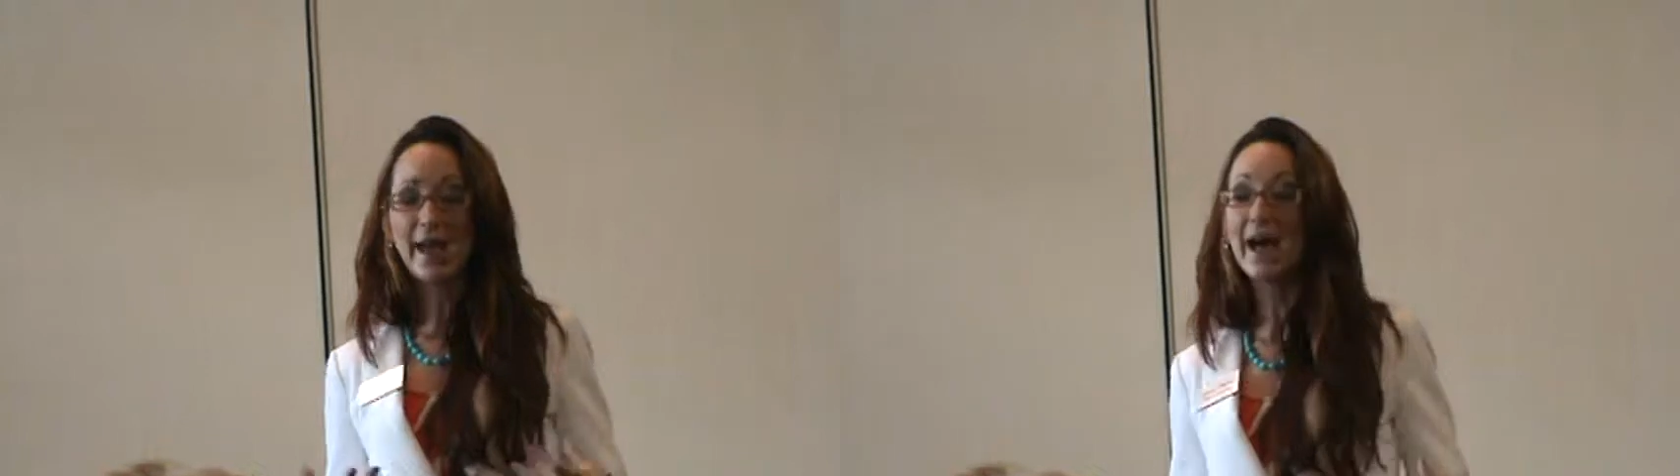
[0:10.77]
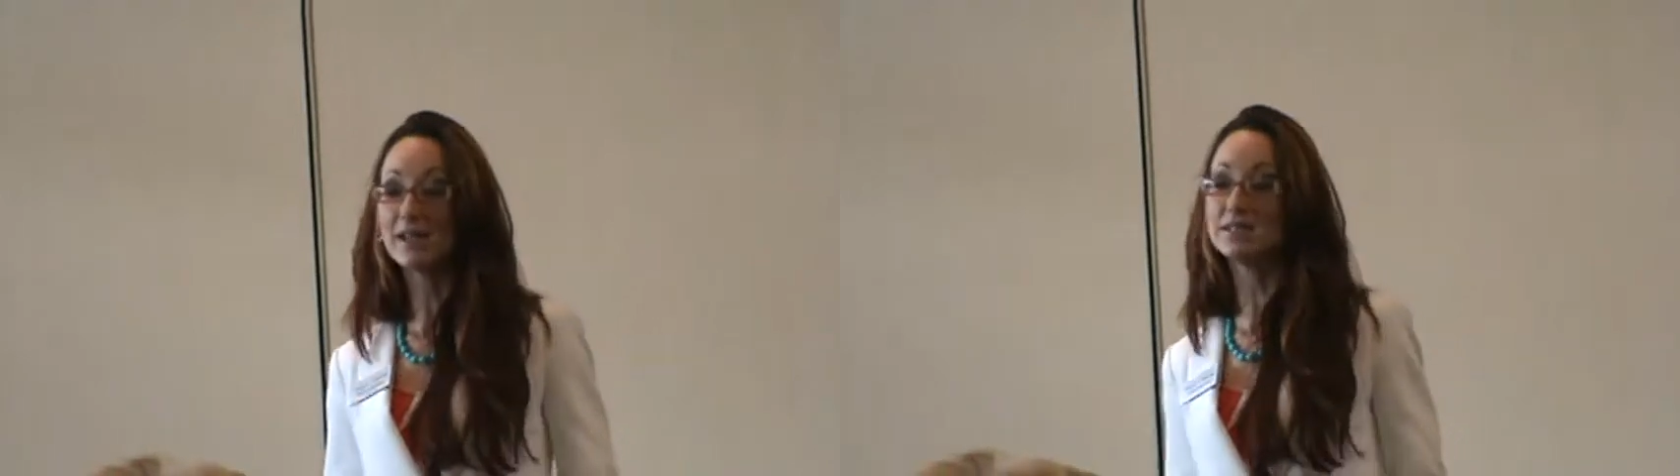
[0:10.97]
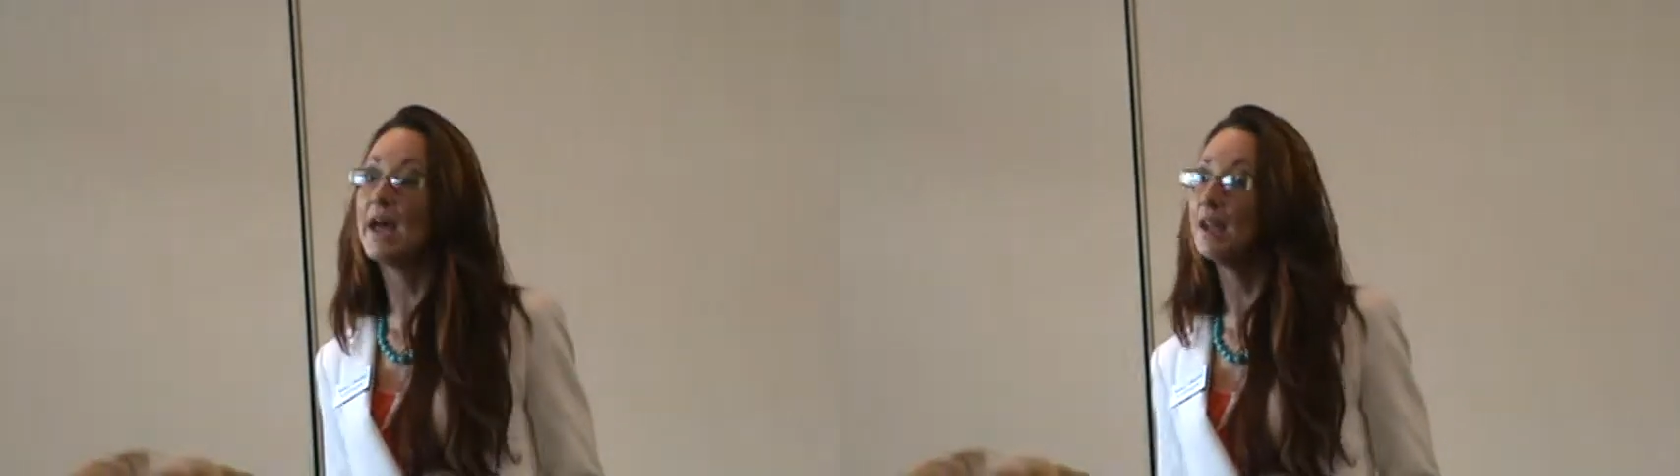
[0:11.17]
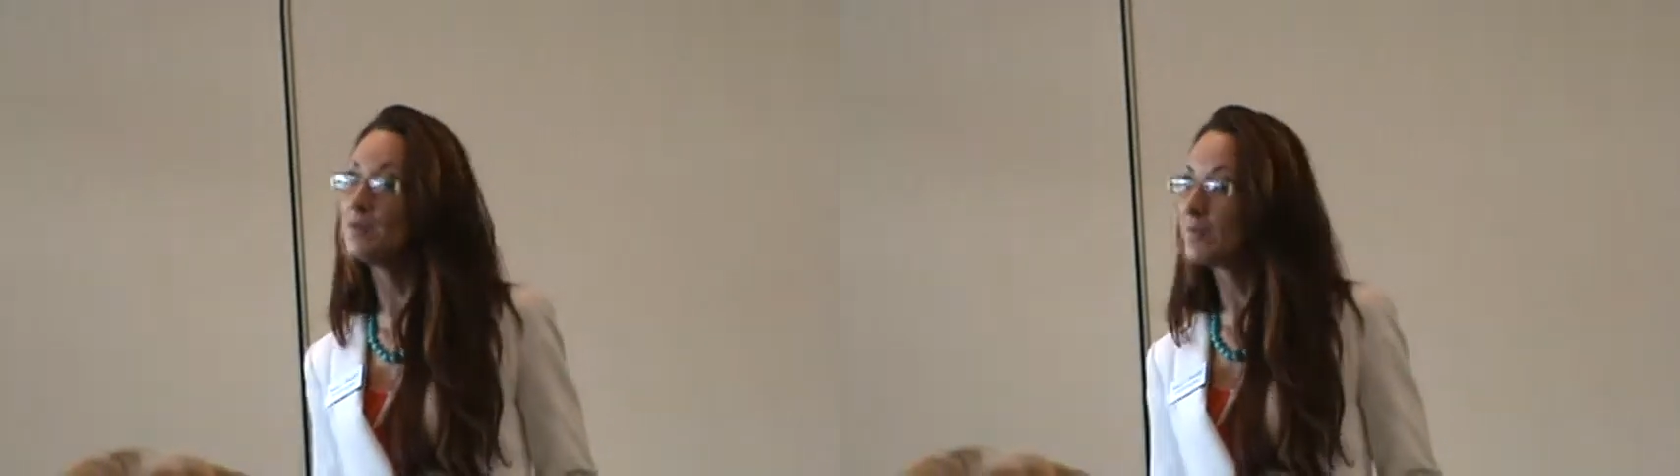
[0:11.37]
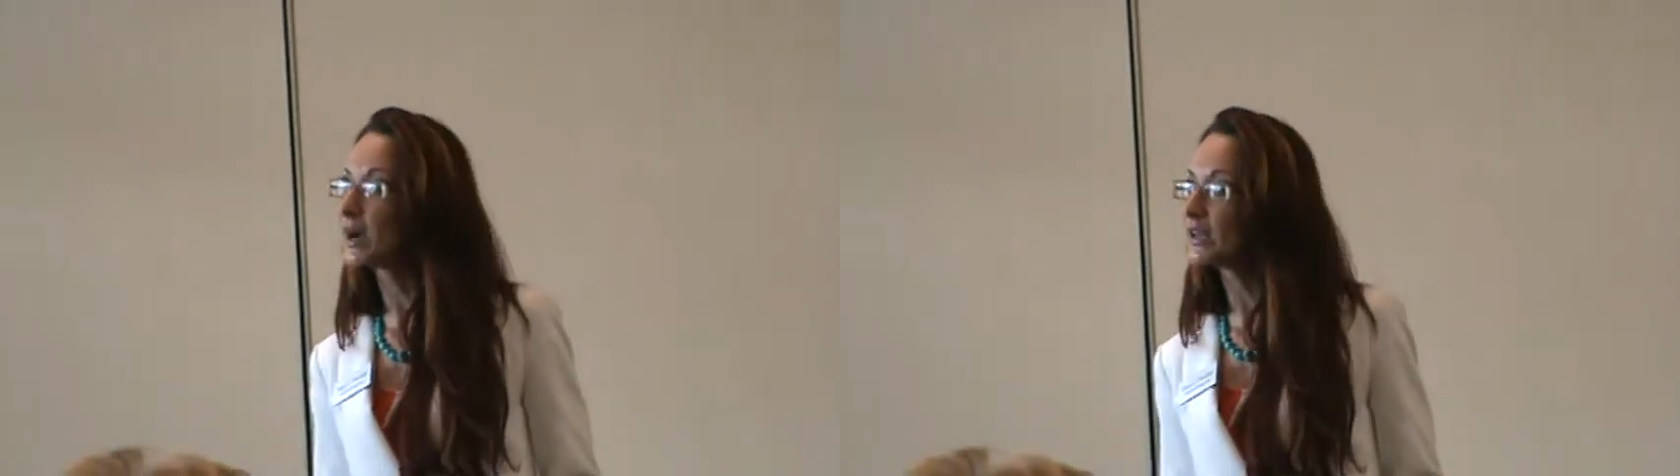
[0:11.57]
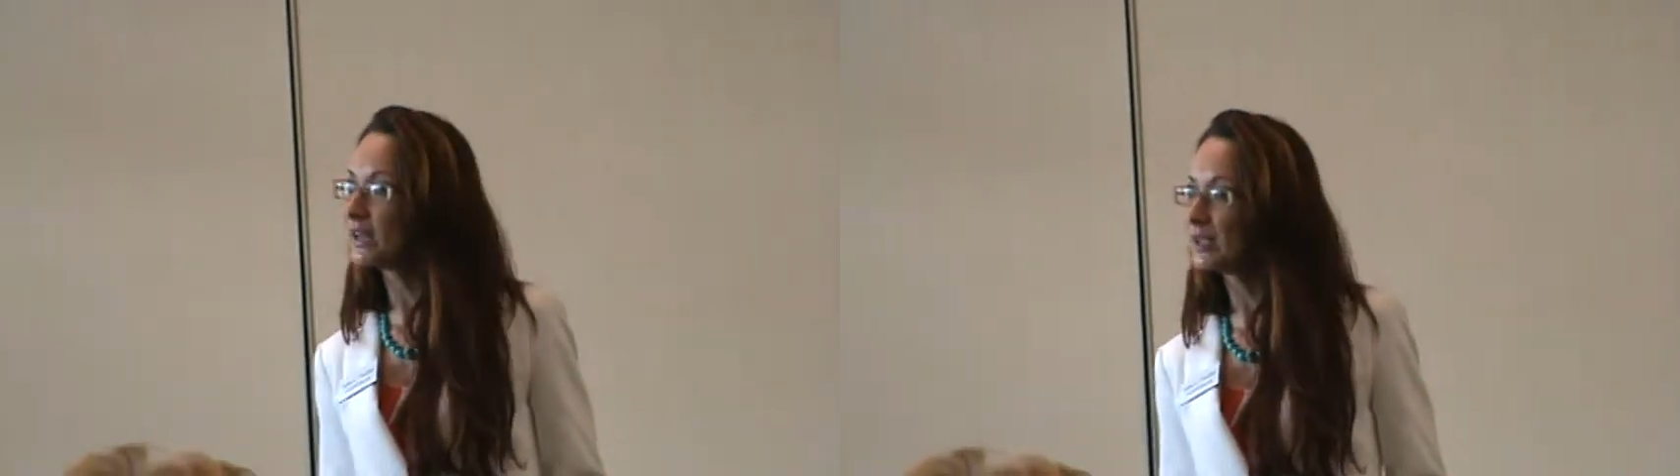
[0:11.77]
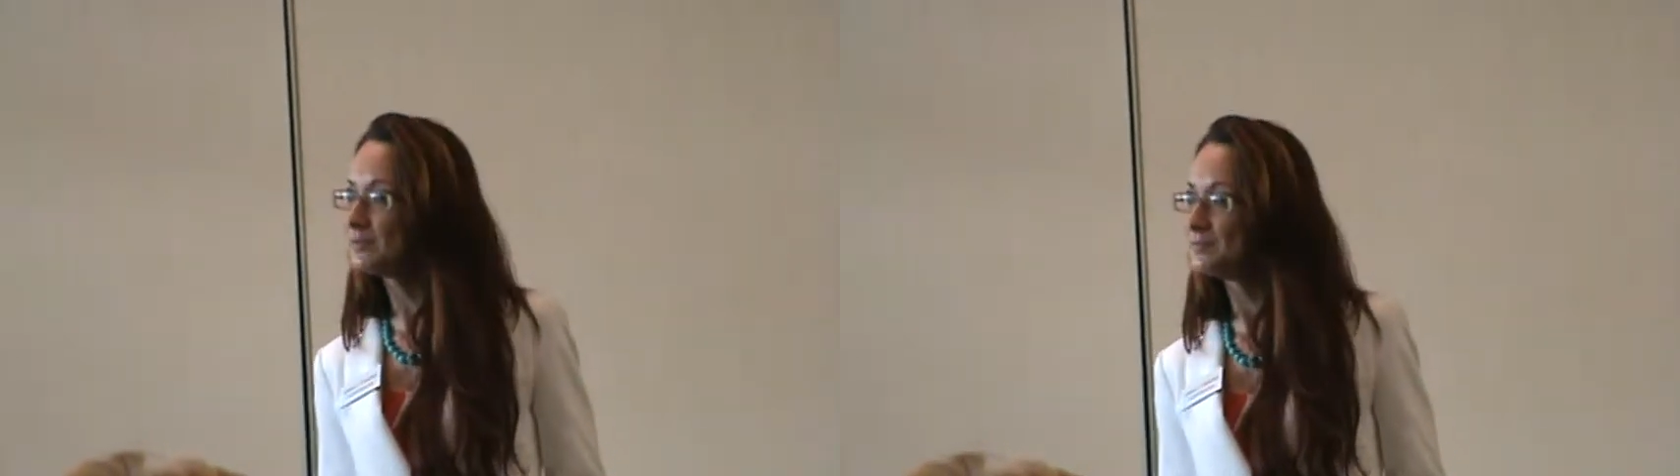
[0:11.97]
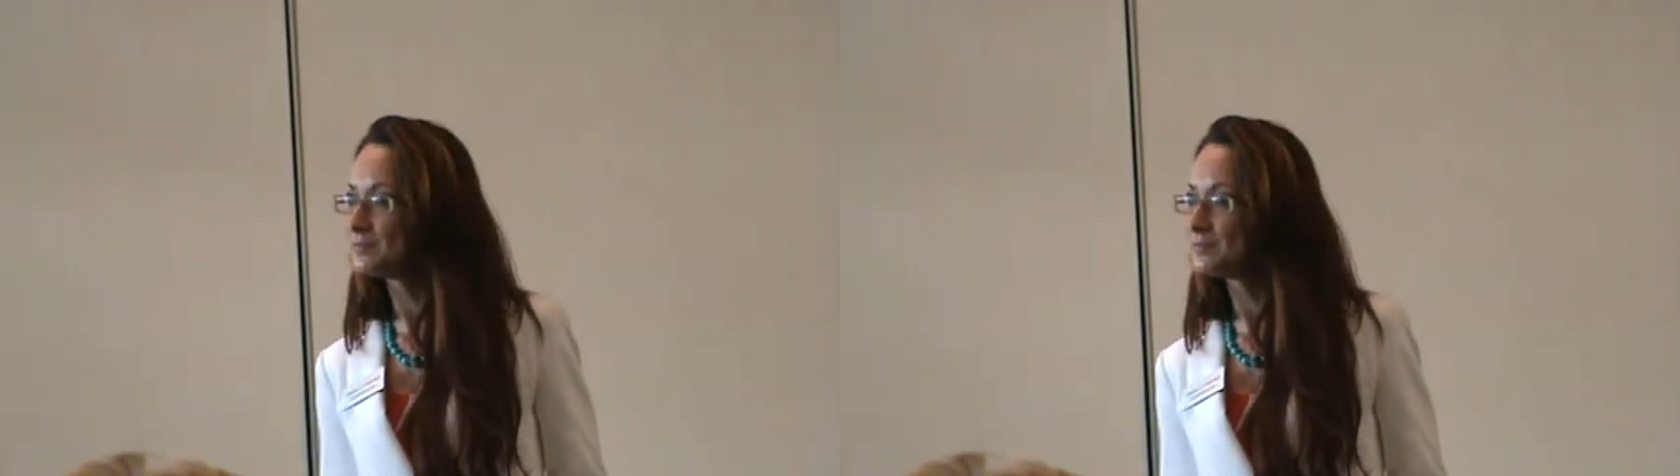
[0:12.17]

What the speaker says: content marketing.